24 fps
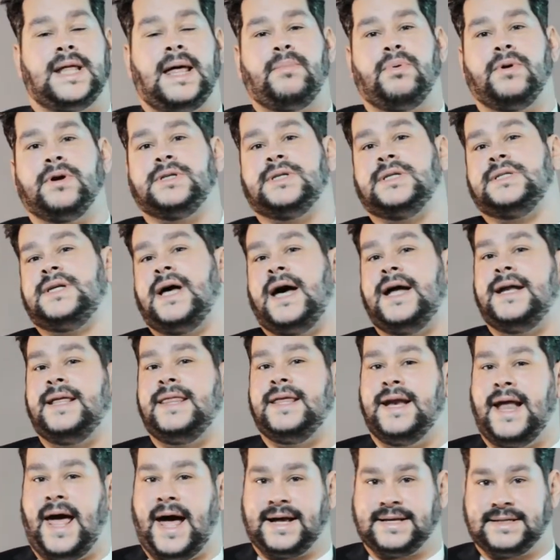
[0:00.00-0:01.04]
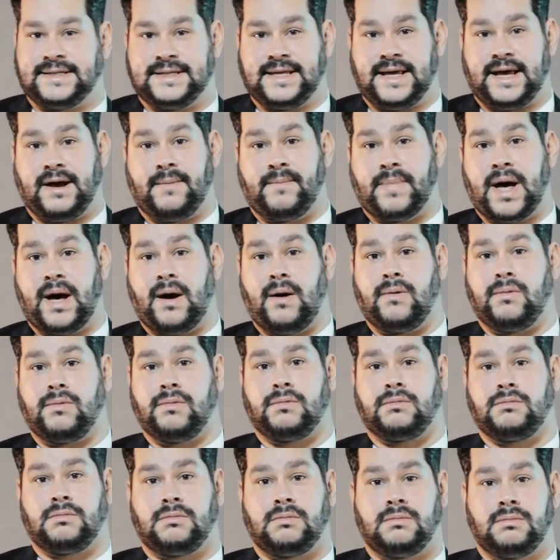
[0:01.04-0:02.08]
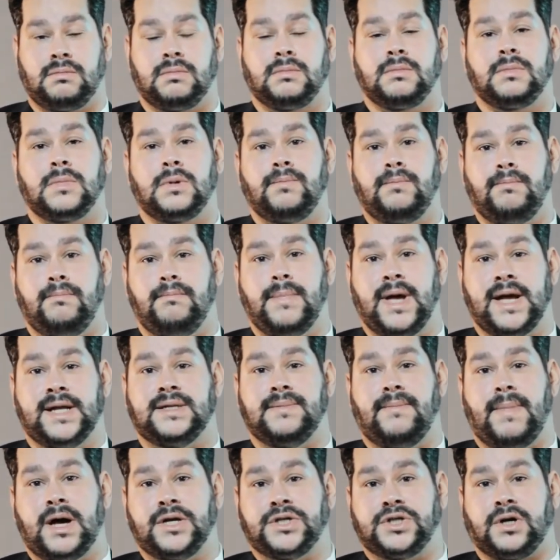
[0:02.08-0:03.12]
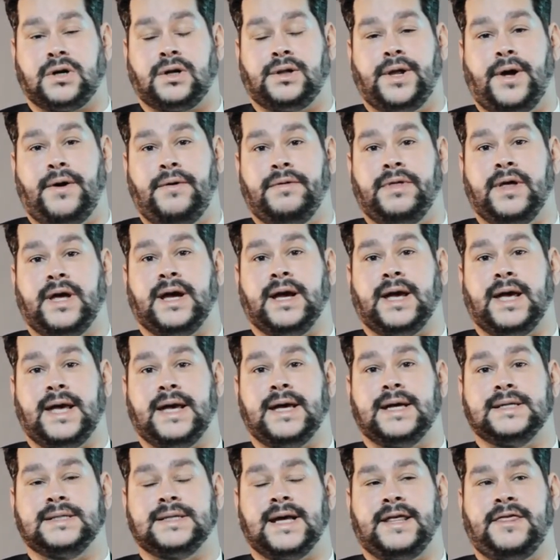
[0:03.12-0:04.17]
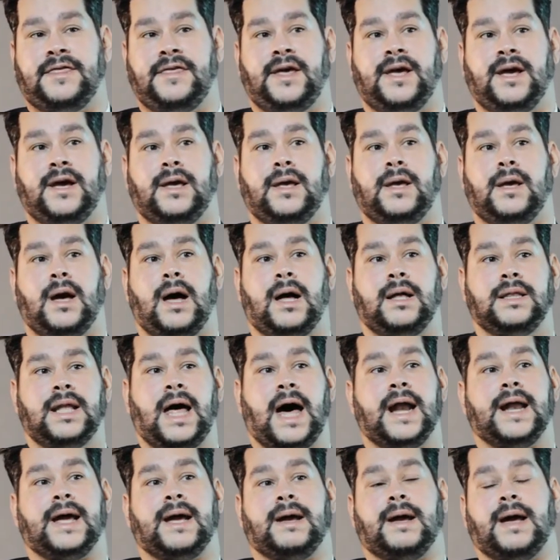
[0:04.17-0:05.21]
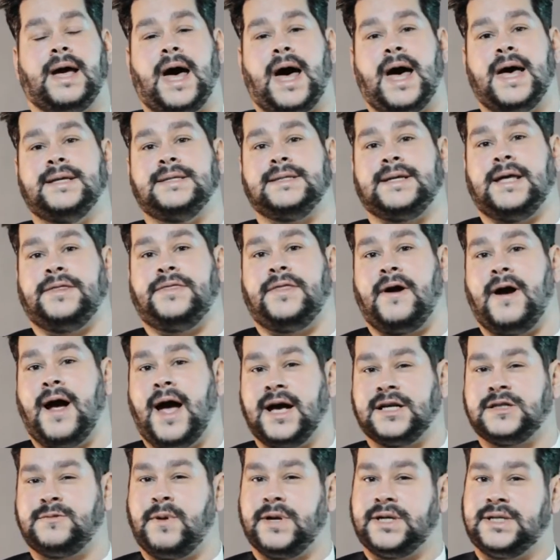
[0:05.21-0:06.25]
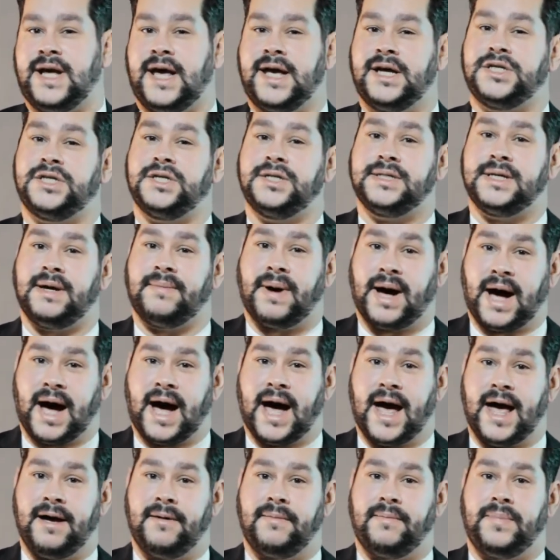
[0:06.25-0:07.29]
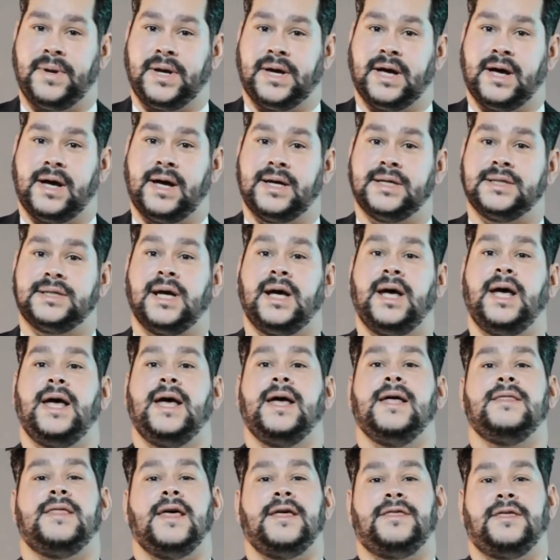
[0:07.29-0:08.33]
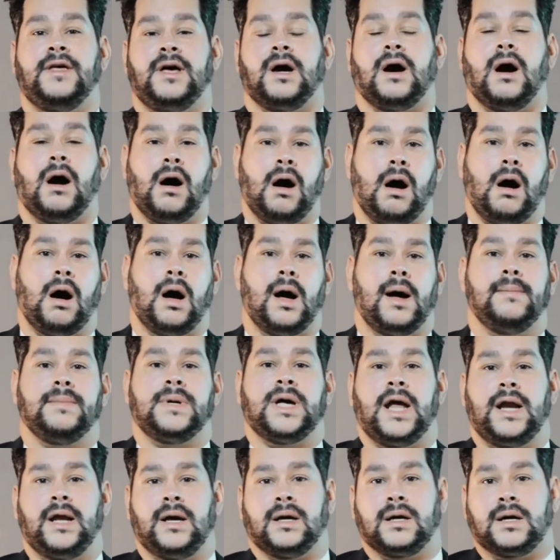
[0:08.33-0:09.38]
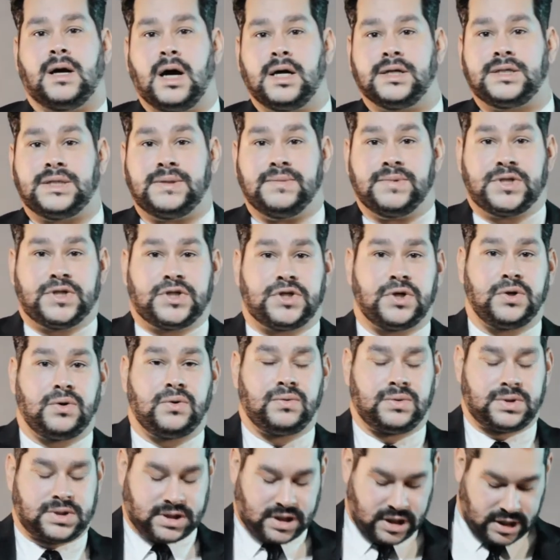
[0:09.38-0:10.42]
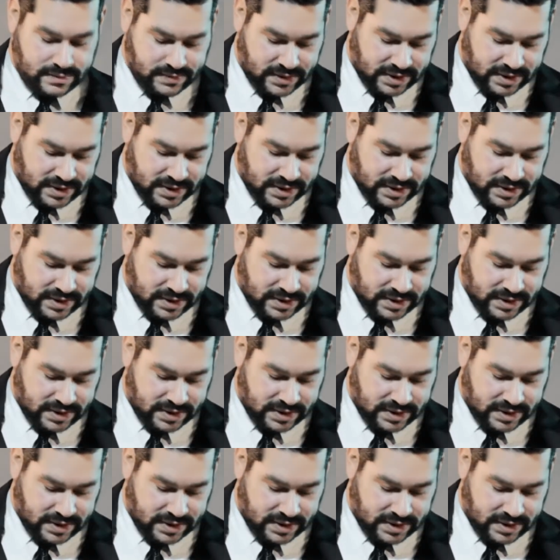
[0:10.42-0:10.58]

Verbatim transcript: that brings us on to the next thing about made-to-measure clothing is, I think a lot of guys get their expectations up high because they think, oh, I'm getting a custom suit. It's going to